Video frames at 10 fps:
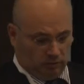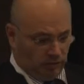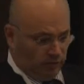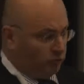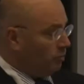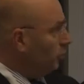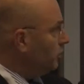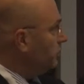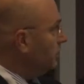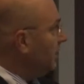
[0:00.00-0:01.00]
which we
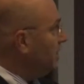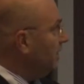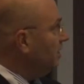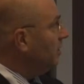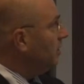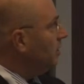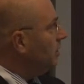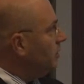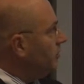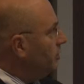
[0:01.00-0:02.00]
monitor daily
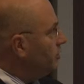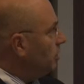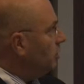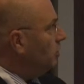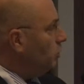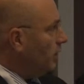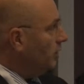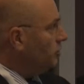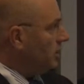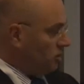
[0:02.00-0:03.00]
with all kind
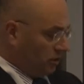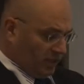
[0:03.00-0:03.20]
of sensor